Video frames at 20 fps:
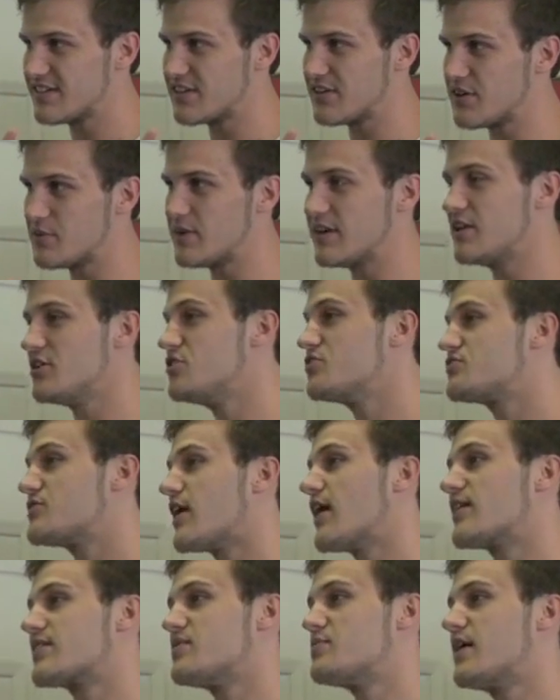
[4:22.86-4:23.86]
You know what I mean? You've
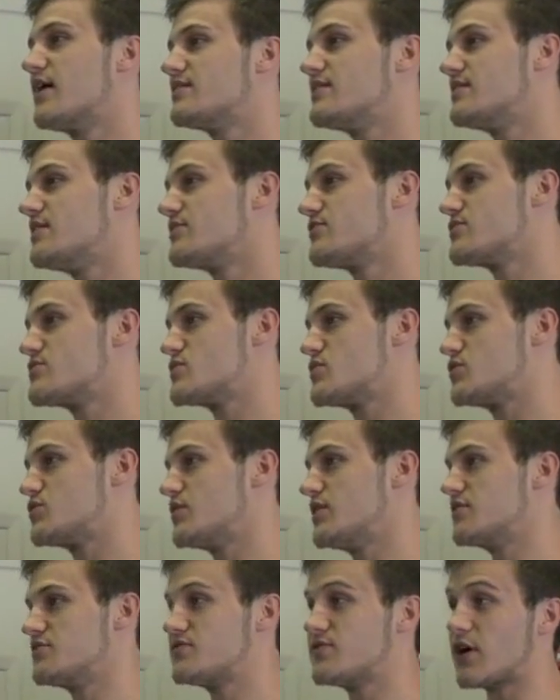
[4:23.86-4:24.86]
talked about the difference
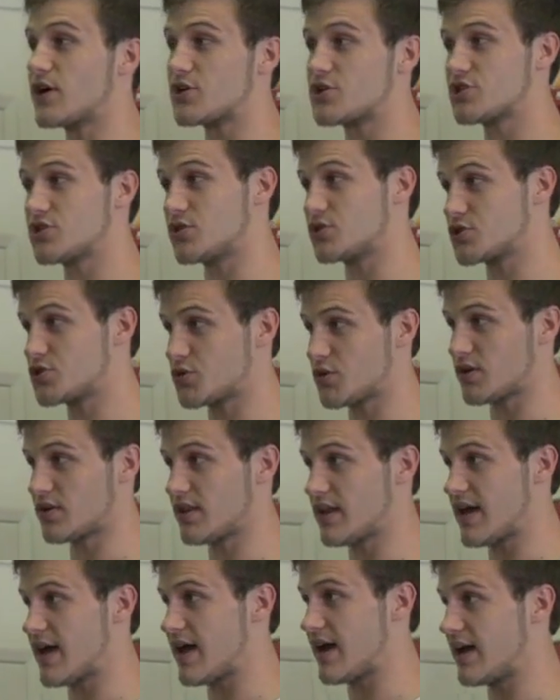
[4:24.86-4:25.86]
between a functional
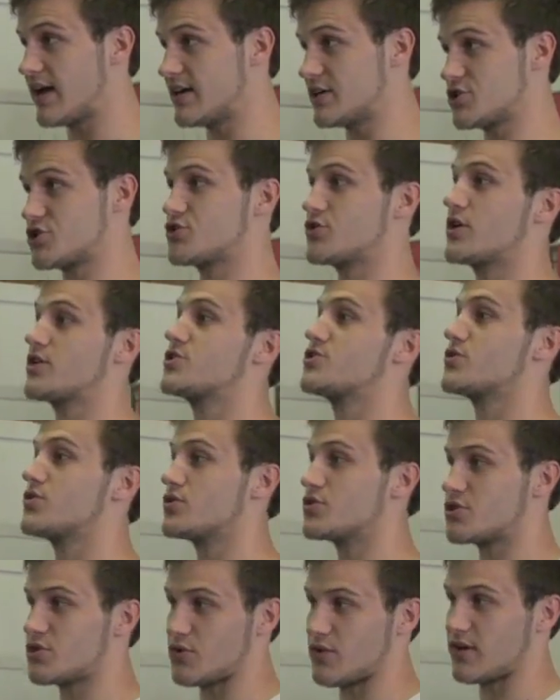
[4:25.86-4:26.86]
short leg and a
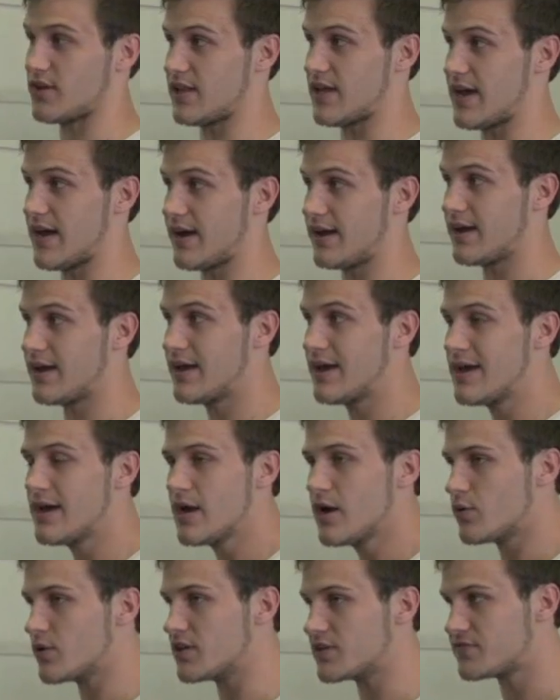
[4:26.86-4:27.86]
structural short leg.
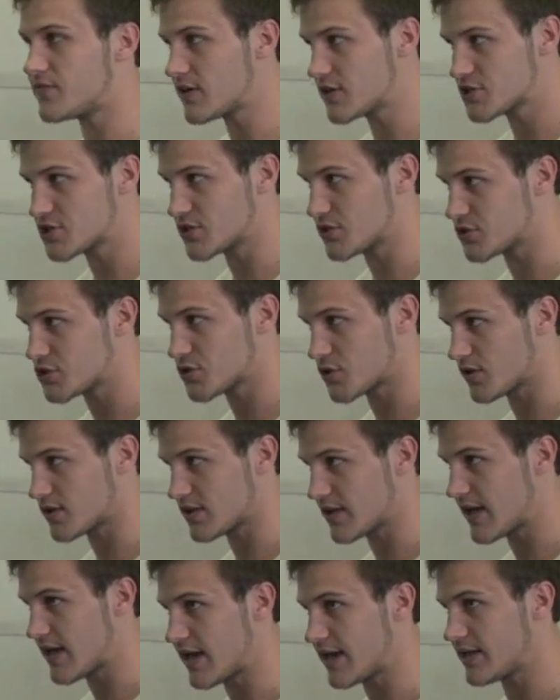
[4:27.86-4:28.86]
Right. With a functional
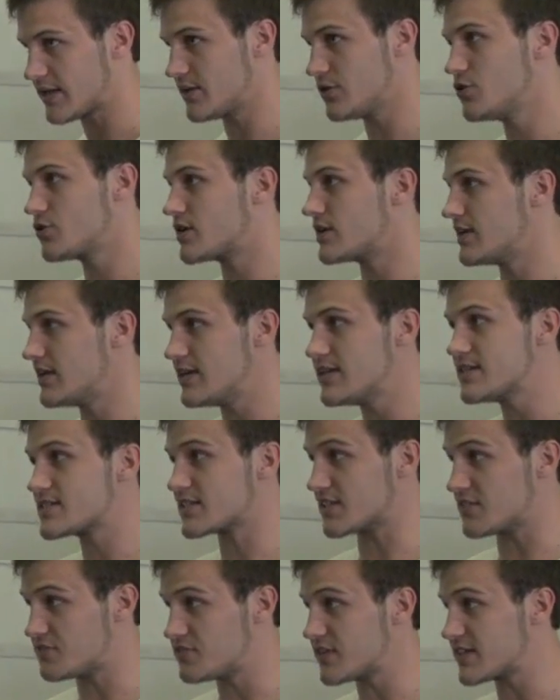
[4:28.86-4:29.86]
short leg, you can
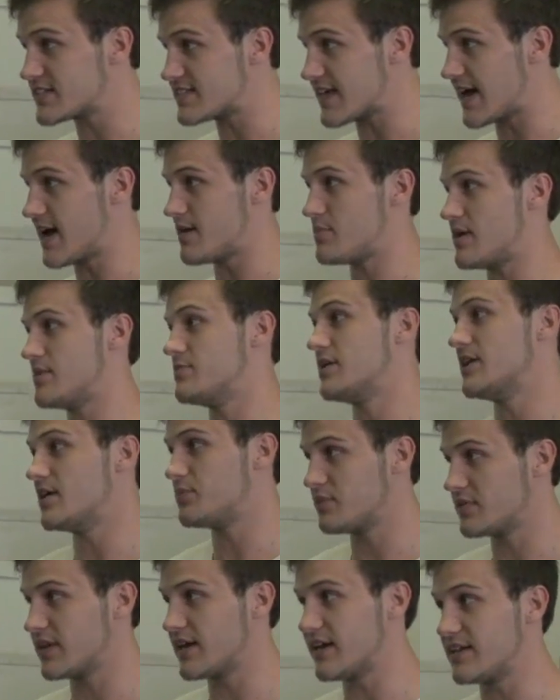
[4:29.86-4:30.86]
easily fix that by
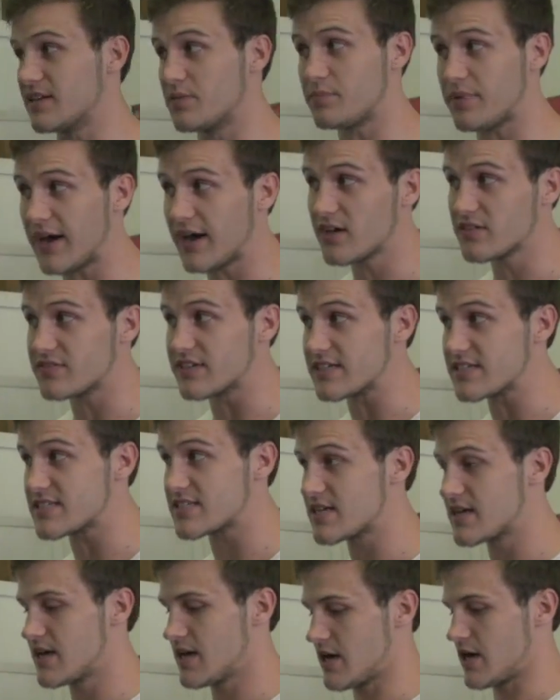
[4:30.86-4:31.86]
manipulating the
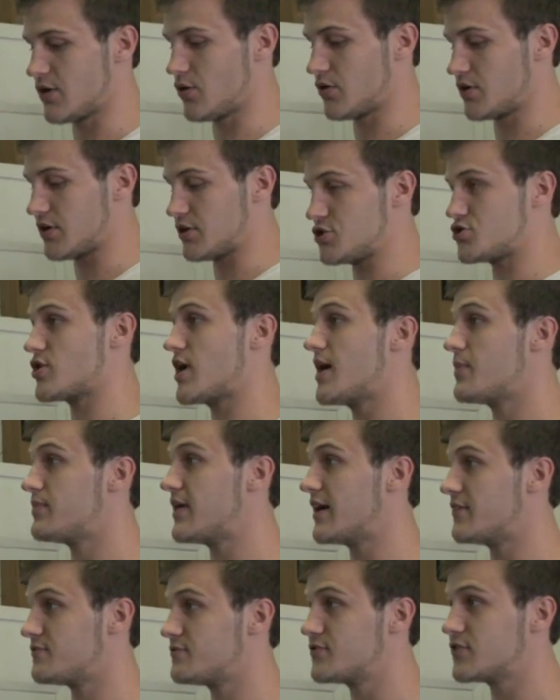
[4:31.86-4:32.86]
pelvis in order to drop
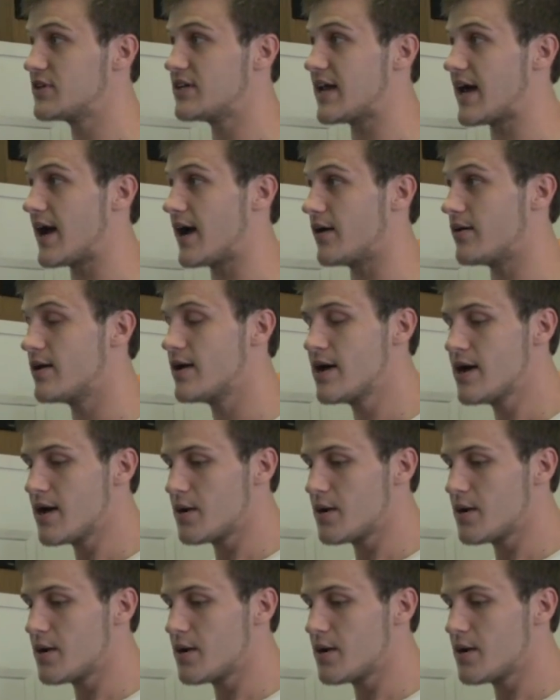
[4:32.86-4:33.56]
that foot down.